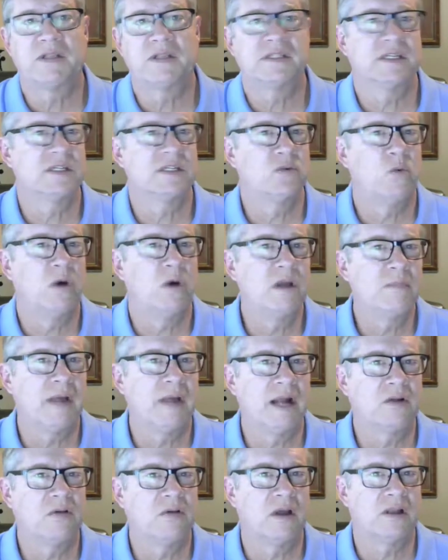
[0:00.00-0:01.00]
is 1
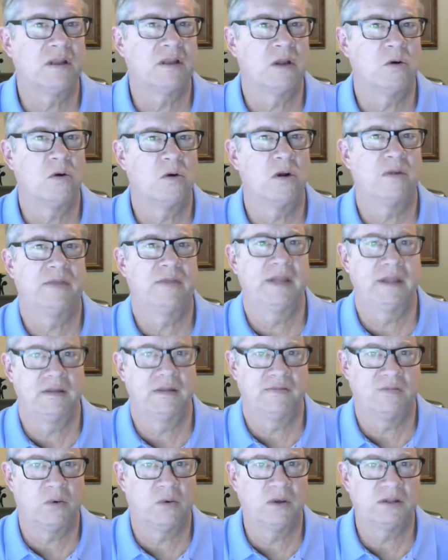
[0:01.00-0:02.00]
micron lower than the
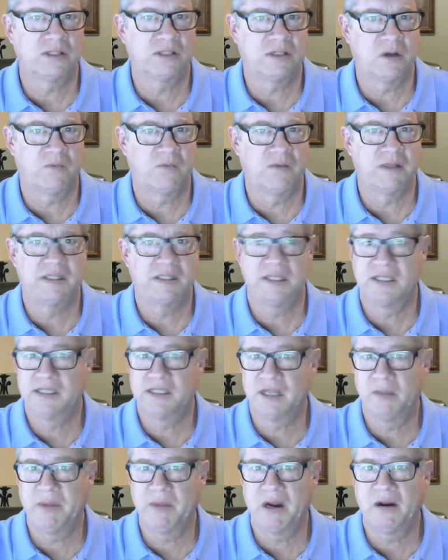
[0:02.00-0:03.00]
foil surface in
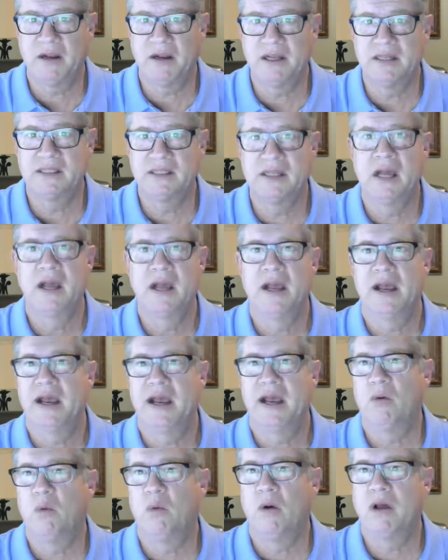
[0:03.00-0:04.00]
some areas
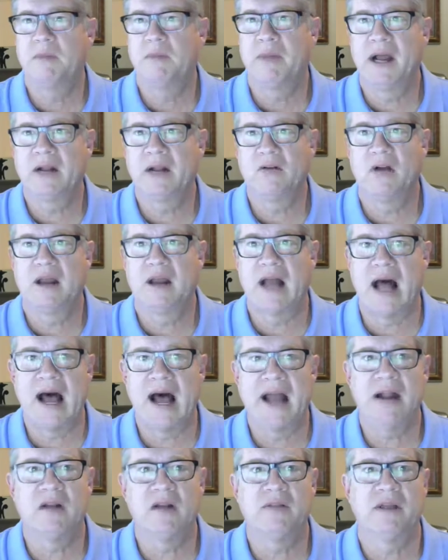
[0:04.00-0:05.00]
and 1 micron
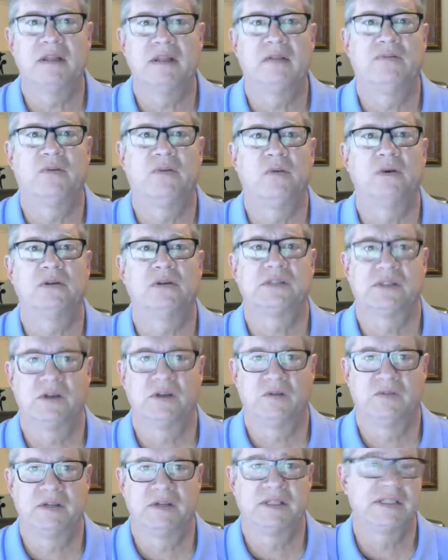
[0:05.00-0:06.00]
higher than the foil
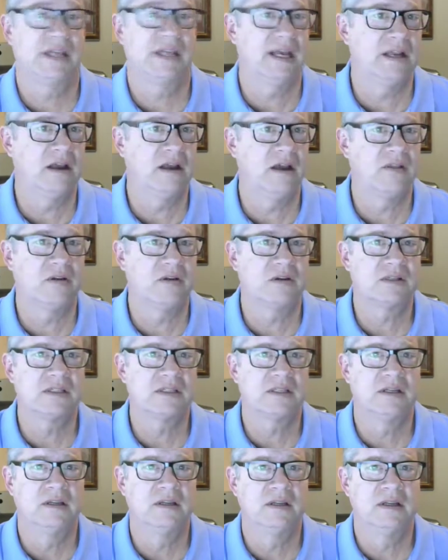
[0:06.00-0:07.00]
surface in others.
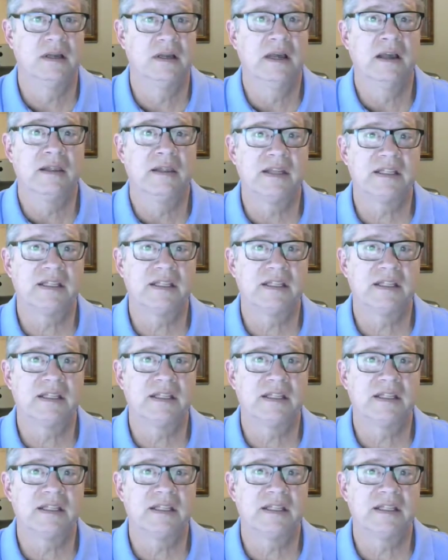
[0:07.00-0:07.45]
This